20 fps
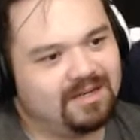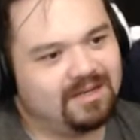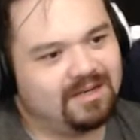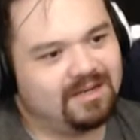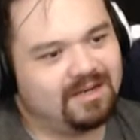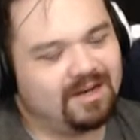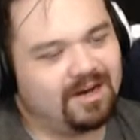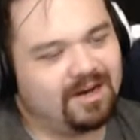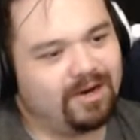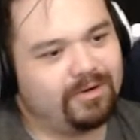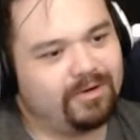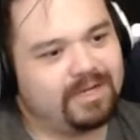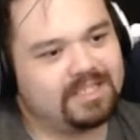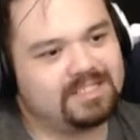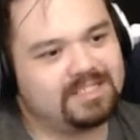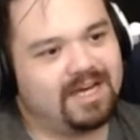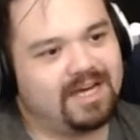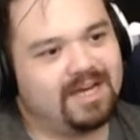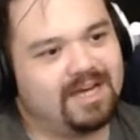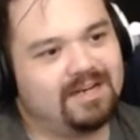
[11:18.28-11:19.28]
Oh, that's
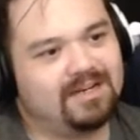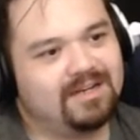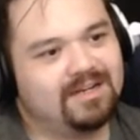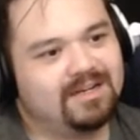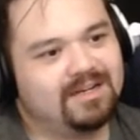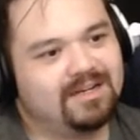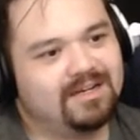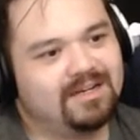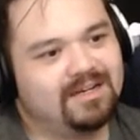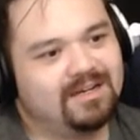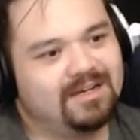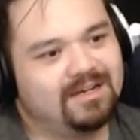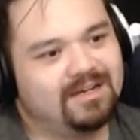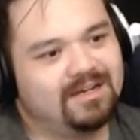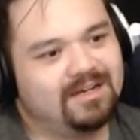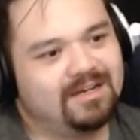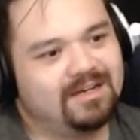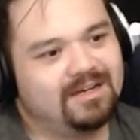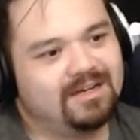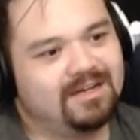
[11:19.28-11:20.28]
not
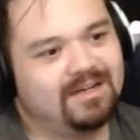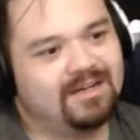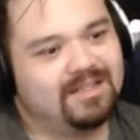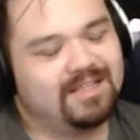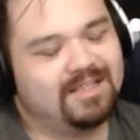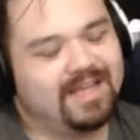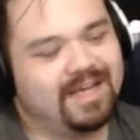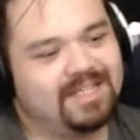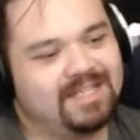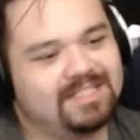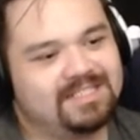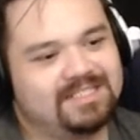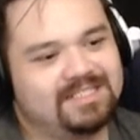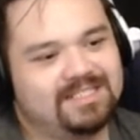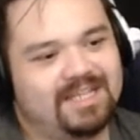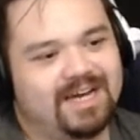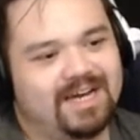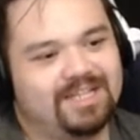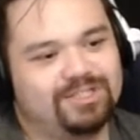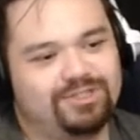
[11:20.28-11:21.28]
that is
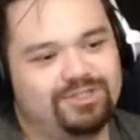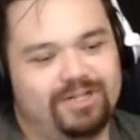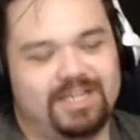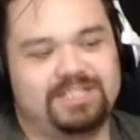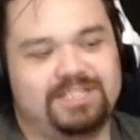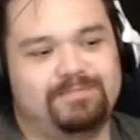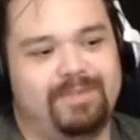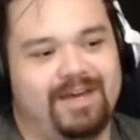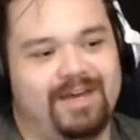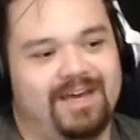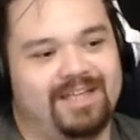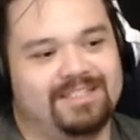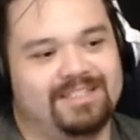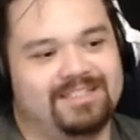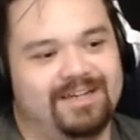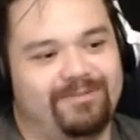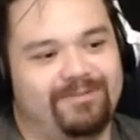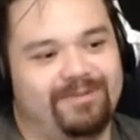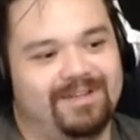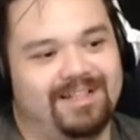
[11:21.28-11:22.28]
not dress pants, I
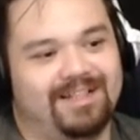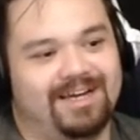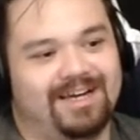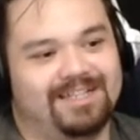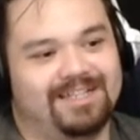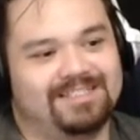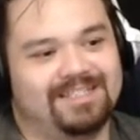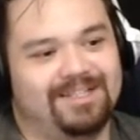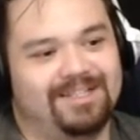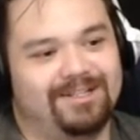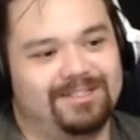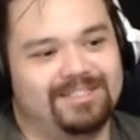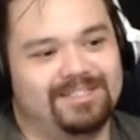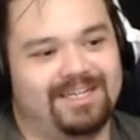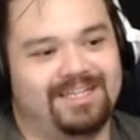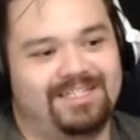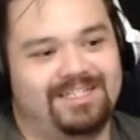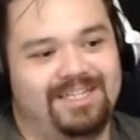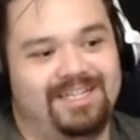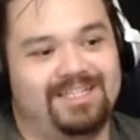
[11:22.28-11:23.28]
realize. It looks like
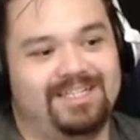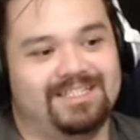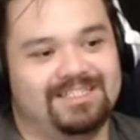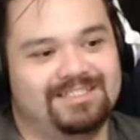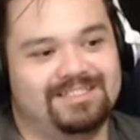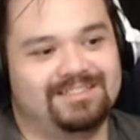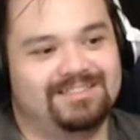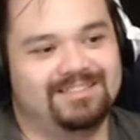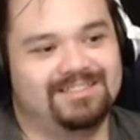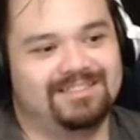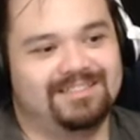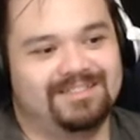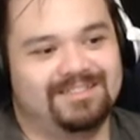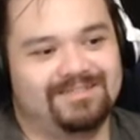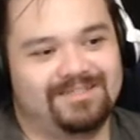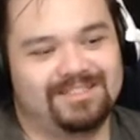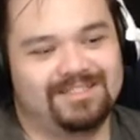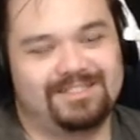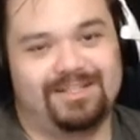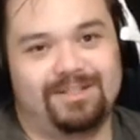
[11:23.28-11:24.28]
Adidas
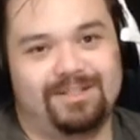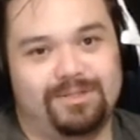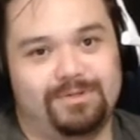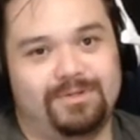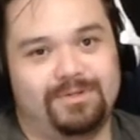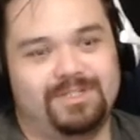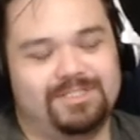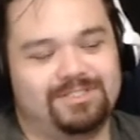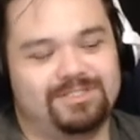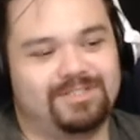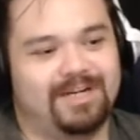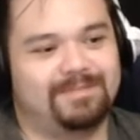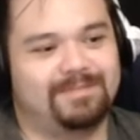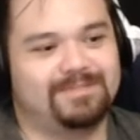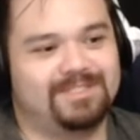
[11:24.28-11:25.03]
because of the three stripes on the